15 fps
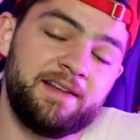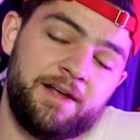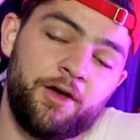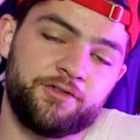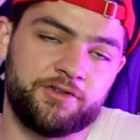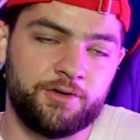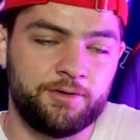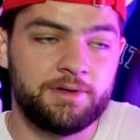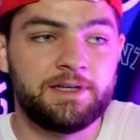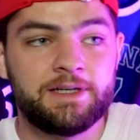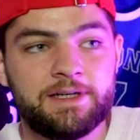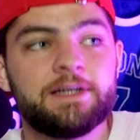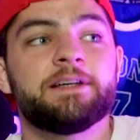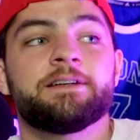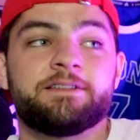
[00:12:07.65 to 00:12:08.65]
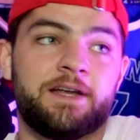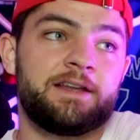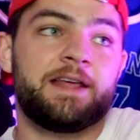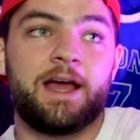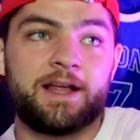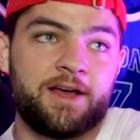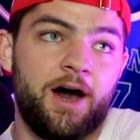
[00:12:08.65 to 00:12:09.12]
He also did
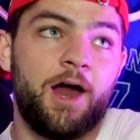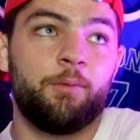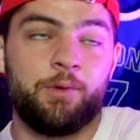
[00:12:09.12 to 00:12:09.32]
get cut,